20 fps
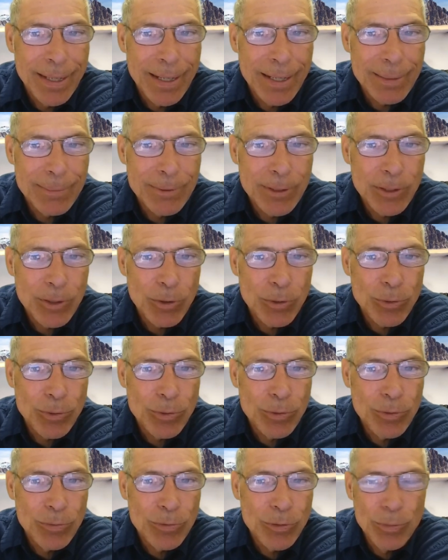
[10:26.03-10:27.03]
I'm going to go
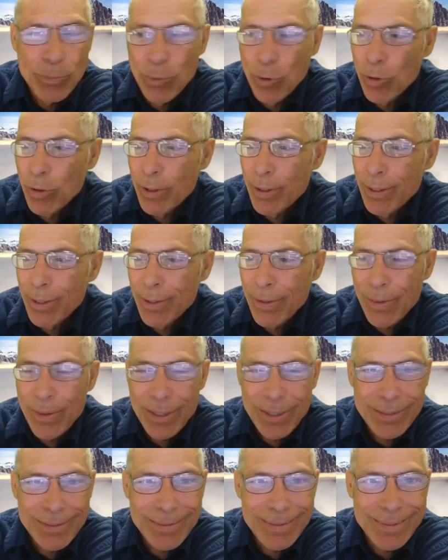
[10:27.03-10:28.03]
through a few more
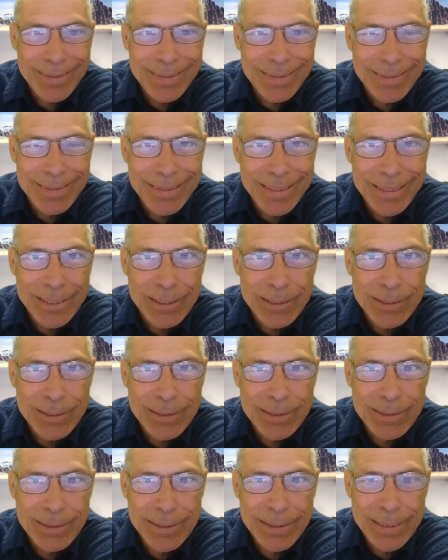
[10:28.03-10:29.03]
things later
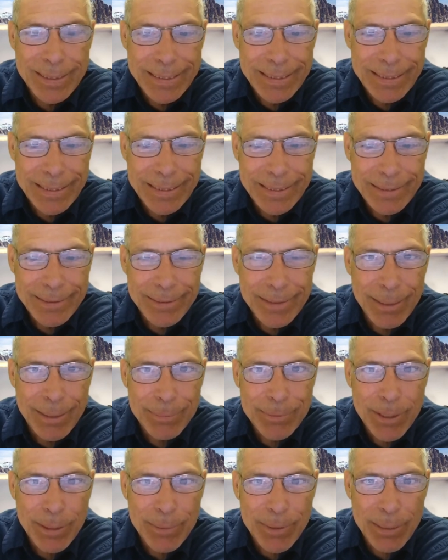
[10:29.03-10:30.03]
in a
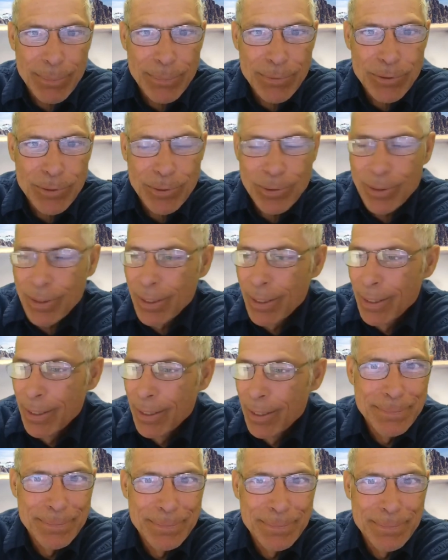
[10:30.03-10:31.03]
upcoming episode.
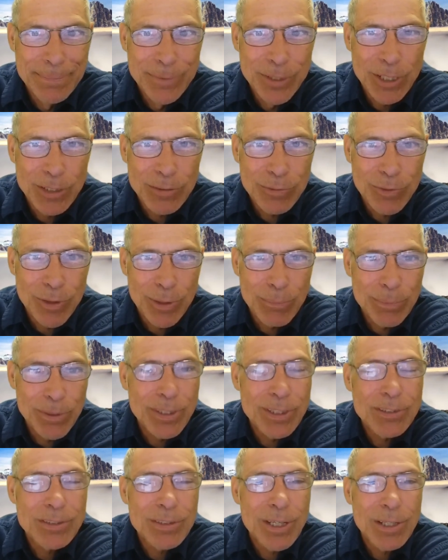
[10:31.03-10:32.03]
Lots of fun, but
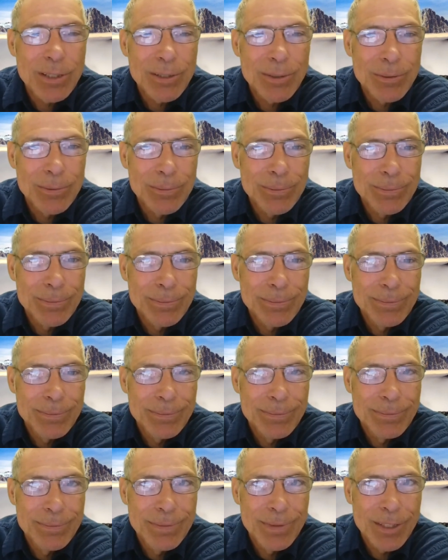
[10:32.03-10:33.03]
this is how you
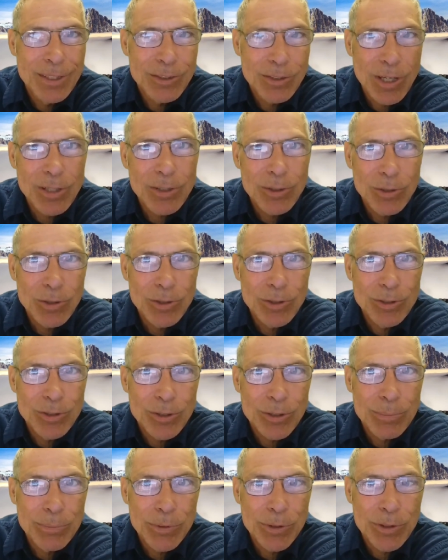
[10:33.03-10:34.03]
learn your
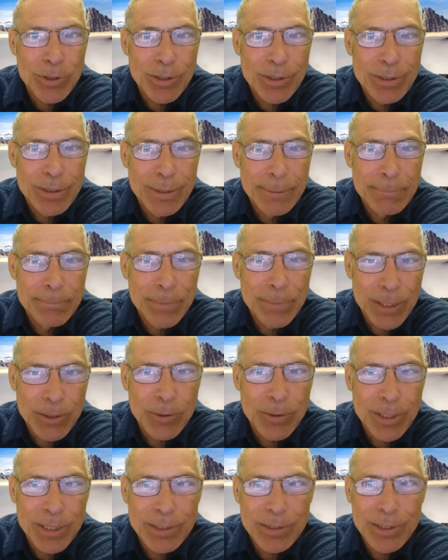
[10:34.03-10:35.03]
computer, by
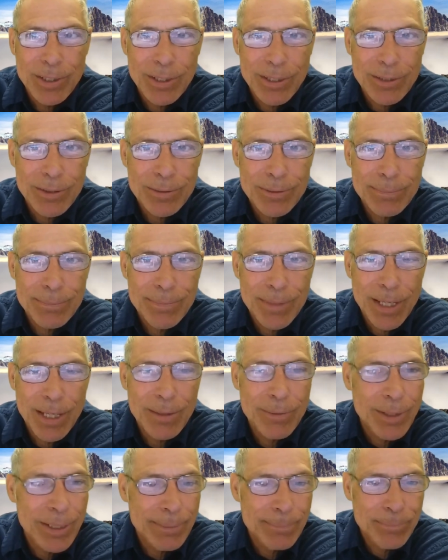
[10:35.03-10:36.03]
going into this.
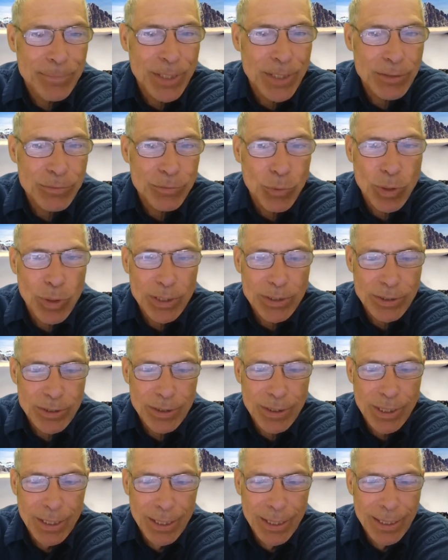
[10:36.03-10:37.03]
Anyway, thanks for
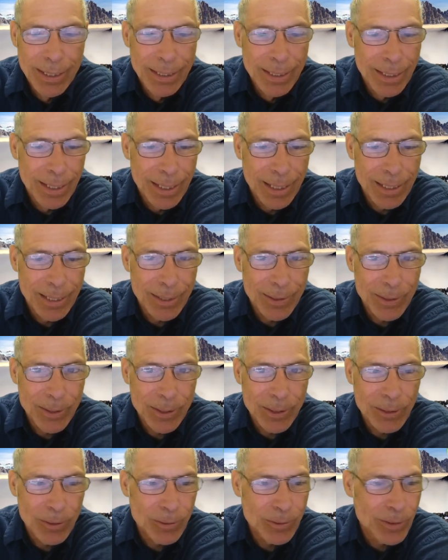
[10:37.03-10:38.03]
watching
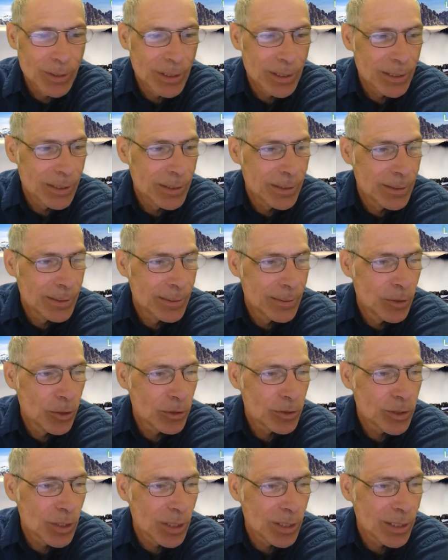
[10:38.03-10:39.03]
the old
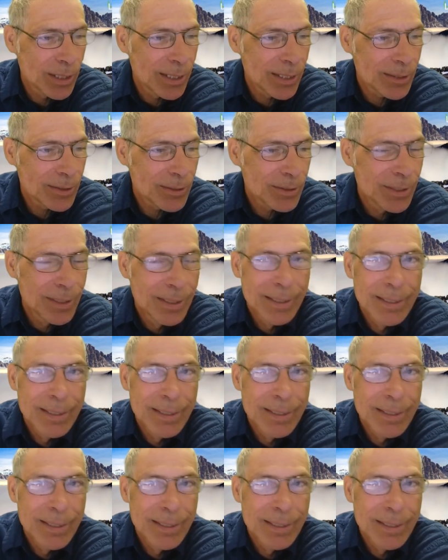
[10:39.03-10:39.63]
Hooked on Linux.